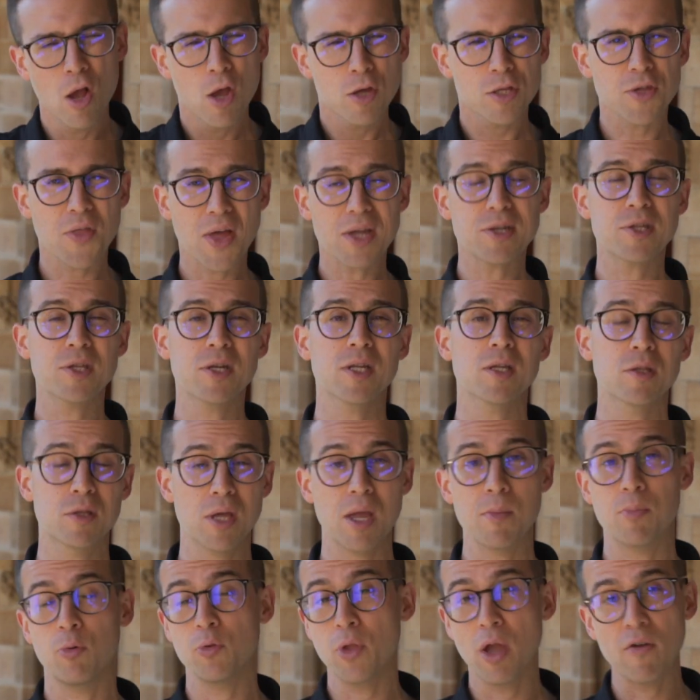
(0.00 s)
So that's an
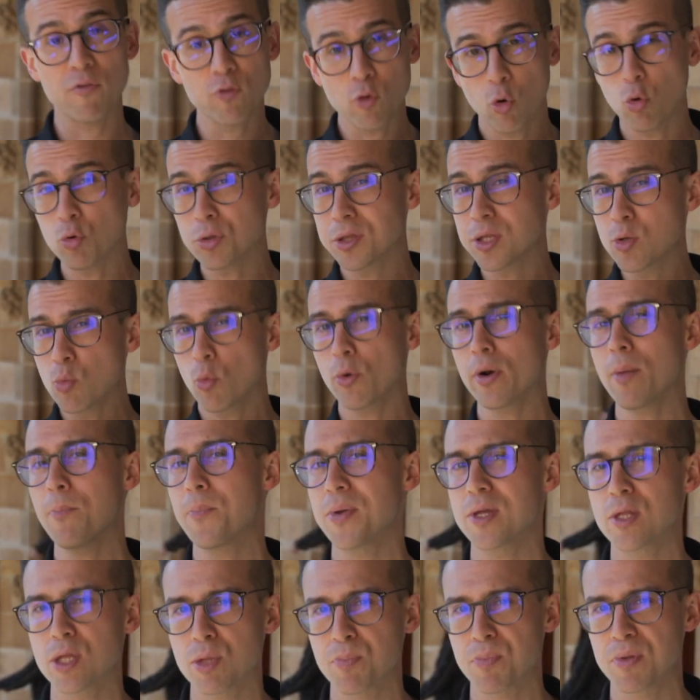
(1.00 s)
example. Now, of course, you want to
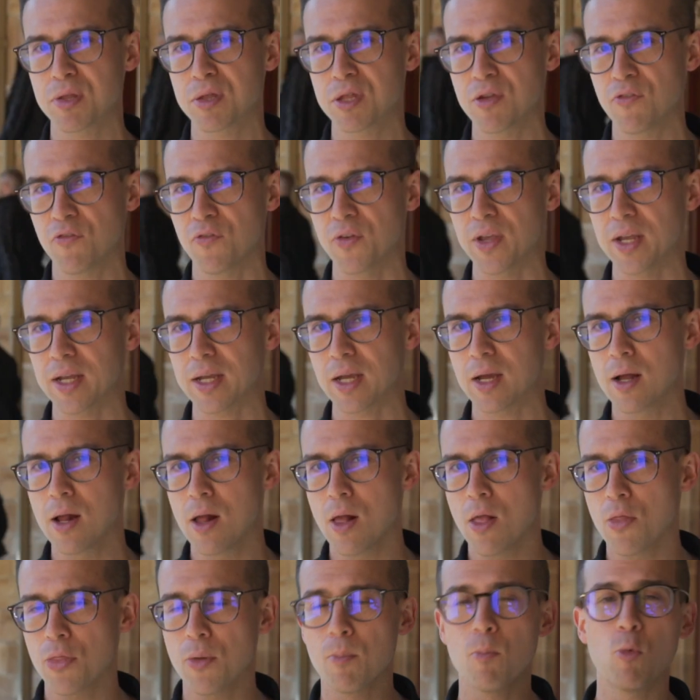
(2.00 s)
be specific.
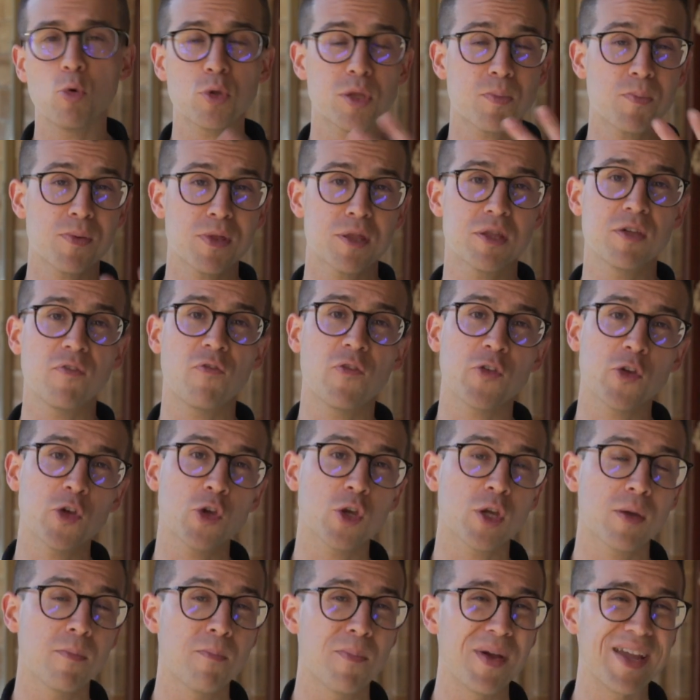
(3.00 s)
The more specific
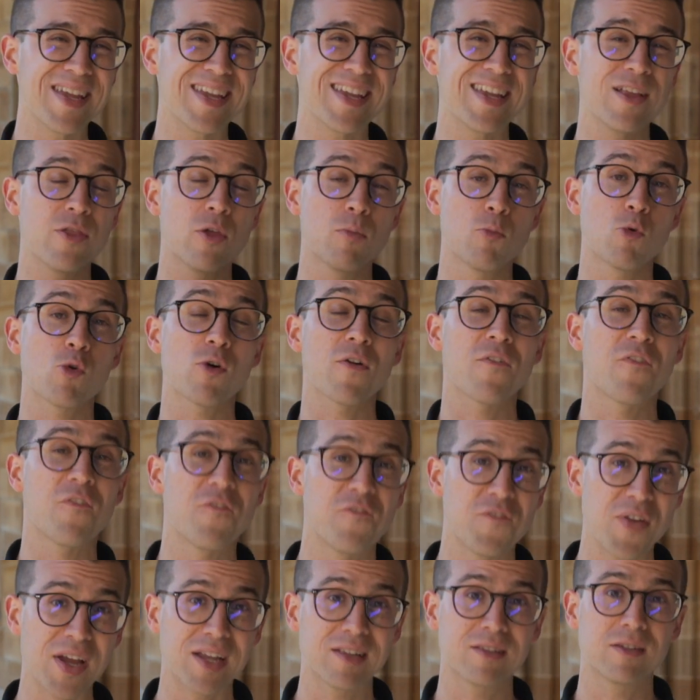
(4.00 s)
you can be here, the more
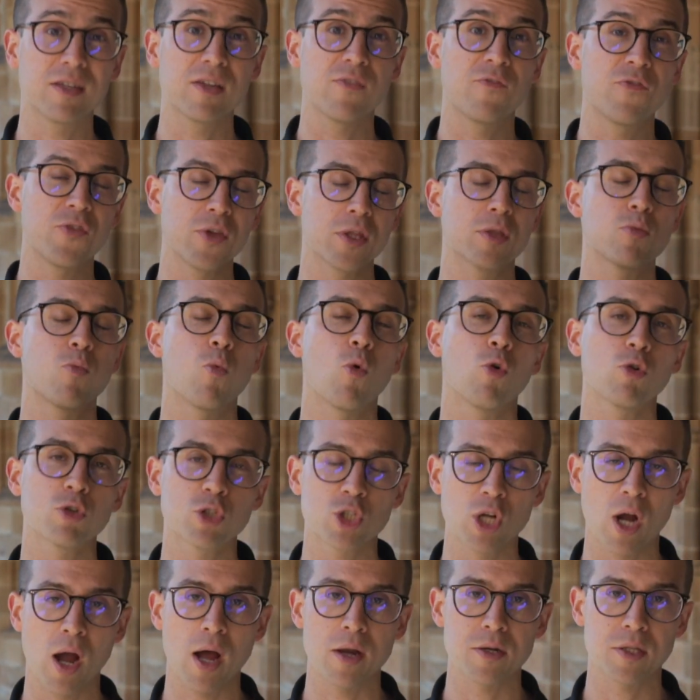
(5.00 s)
effective this wall
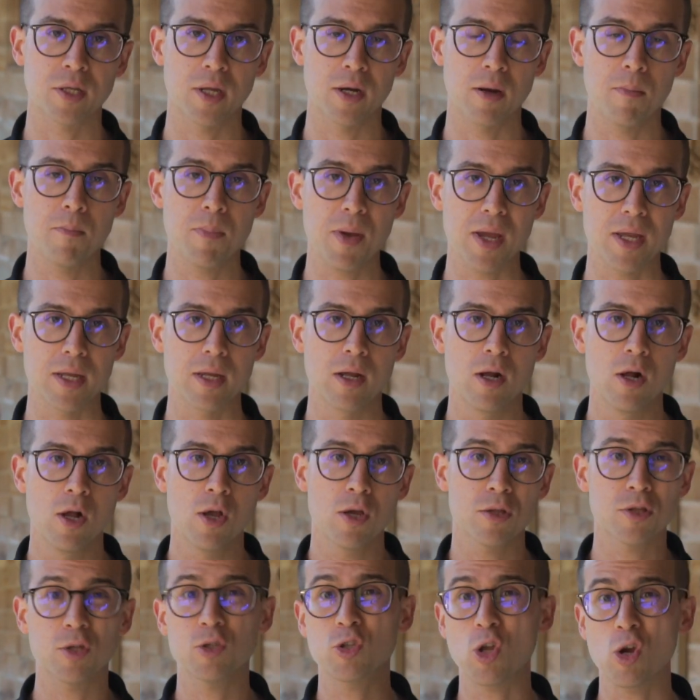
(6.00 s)
chart's going to be.
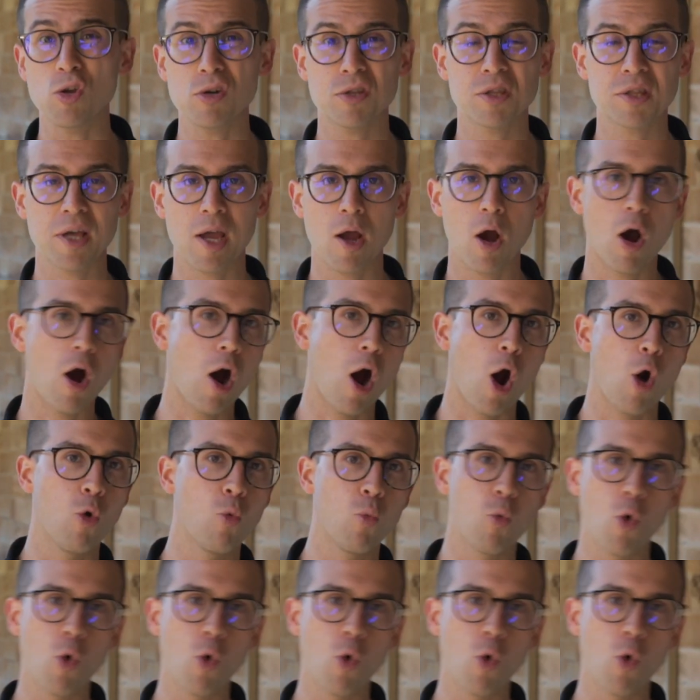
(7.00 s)
So don't say, oh, I'll